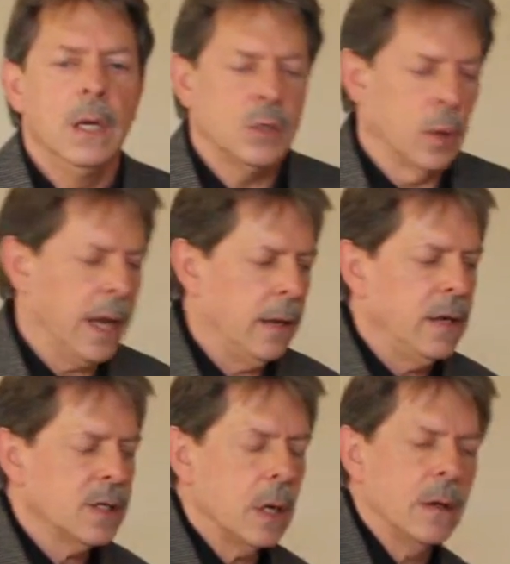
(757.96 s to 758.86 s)
So again,
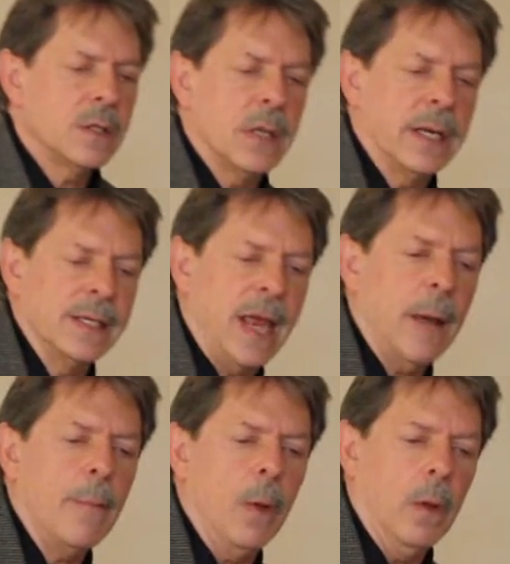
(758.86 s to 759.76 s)
this is an
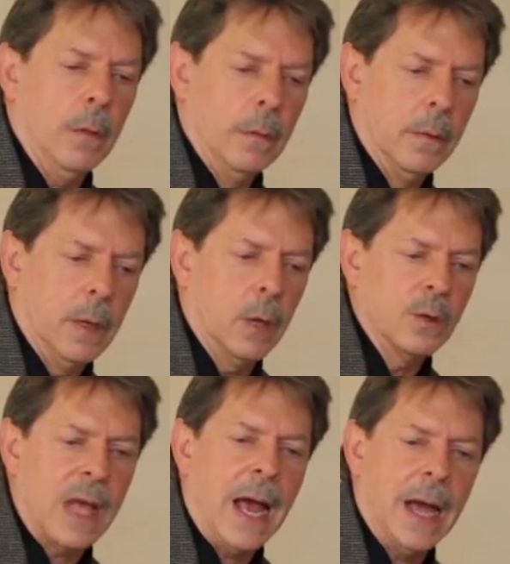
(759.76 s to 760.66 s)
example. It
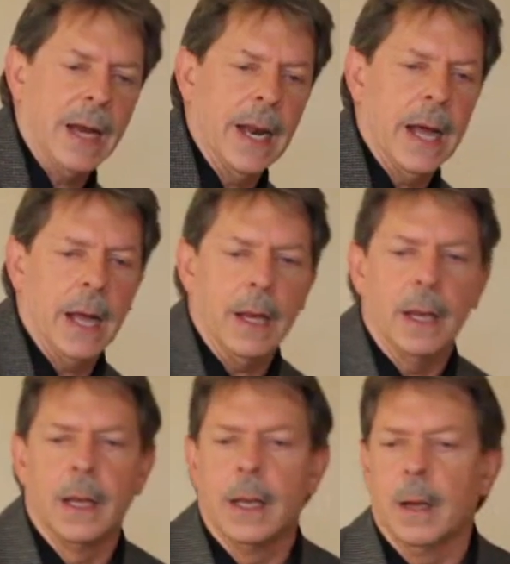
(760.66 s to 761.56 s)
goes on and on.
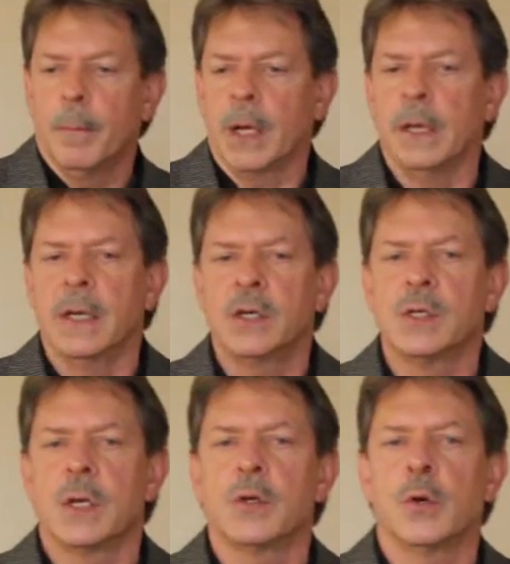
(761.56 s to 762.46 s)
But
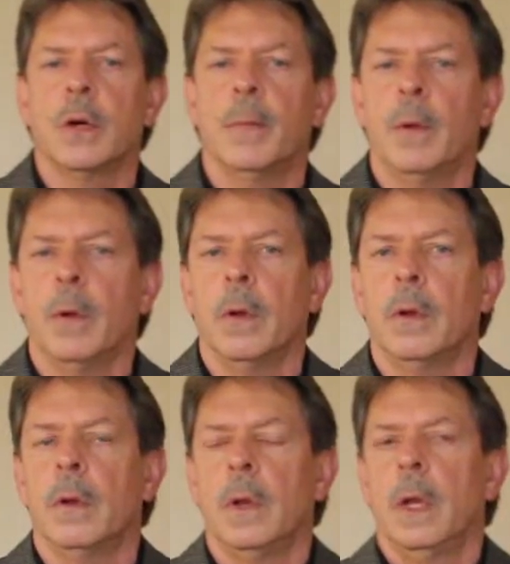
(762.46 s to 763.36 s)
conditions are treatable.
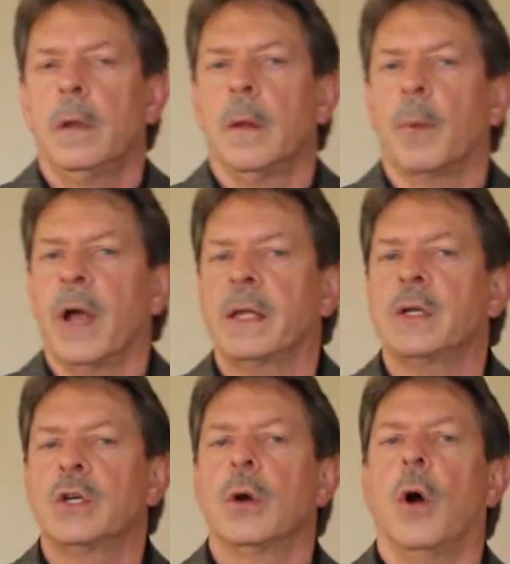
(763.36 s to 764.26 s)
The
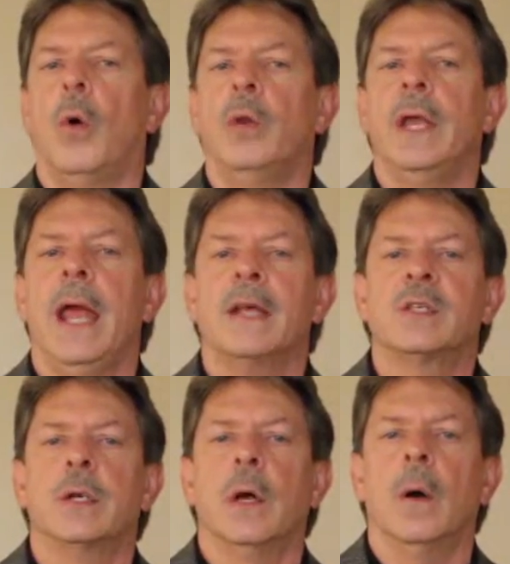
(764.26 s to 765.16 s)
practitioner only has
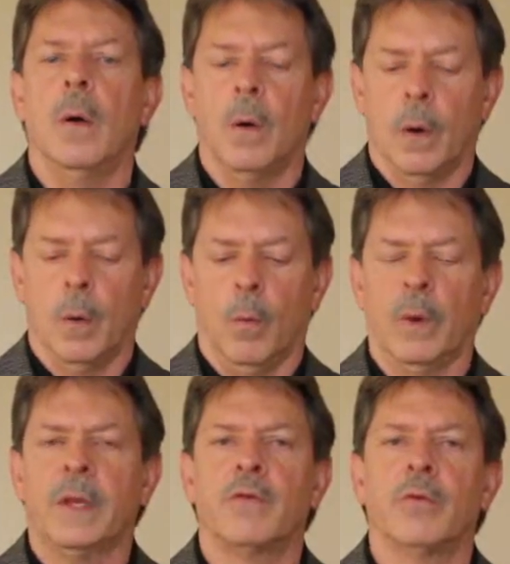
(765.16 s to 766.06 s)
to know
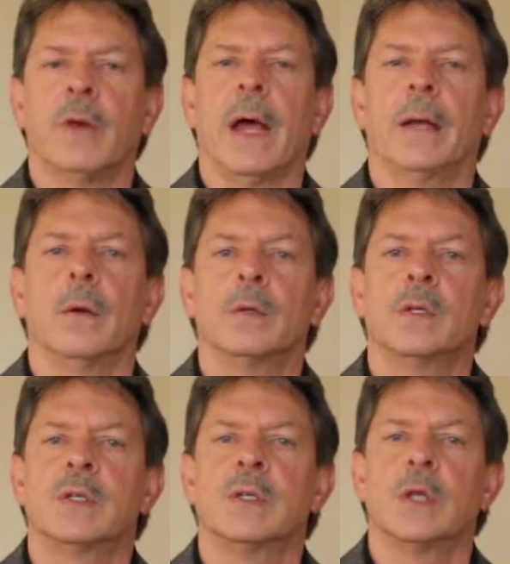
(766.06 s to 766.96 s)
what the true
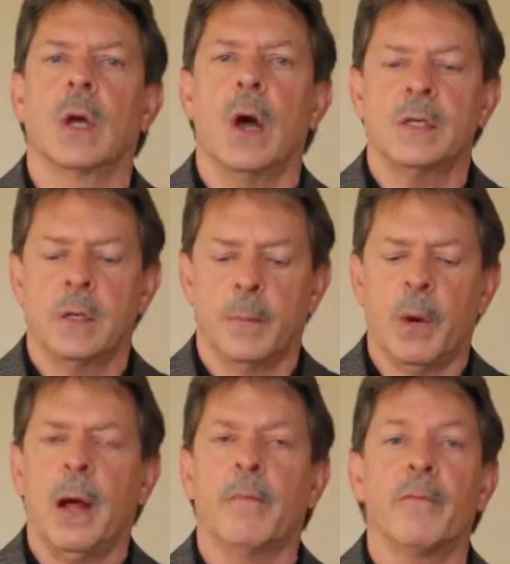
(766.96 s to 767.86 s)
diagnosis is, the cause of the
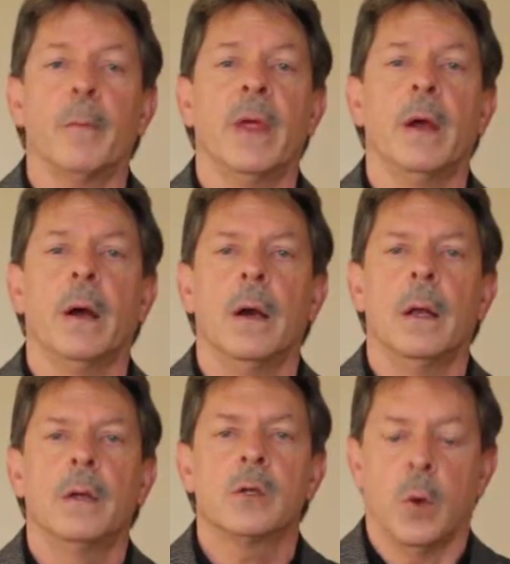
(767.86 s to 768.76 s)
problem. From there,
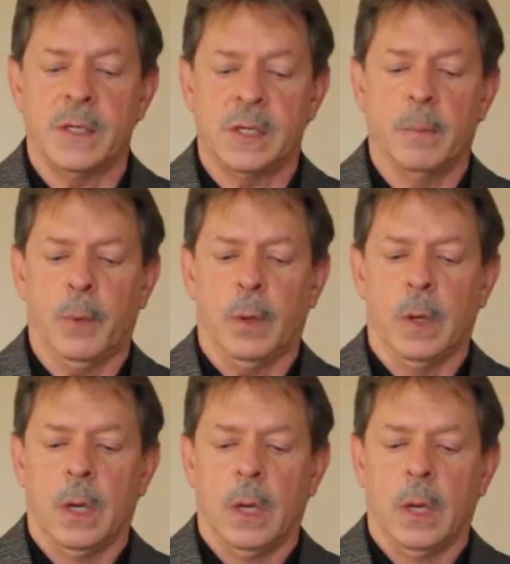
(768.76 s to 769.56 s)
it's quite simple.